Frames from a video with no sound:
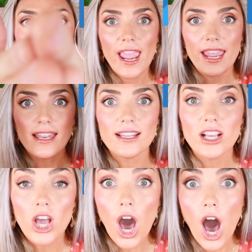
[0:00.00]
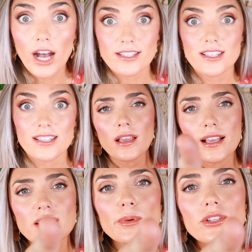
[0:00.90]
Wayne Goss.
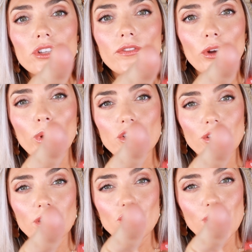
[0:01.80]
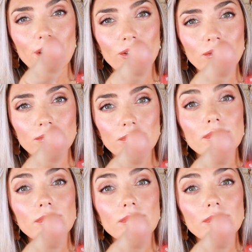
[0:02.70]
Especially if you're watching this channel,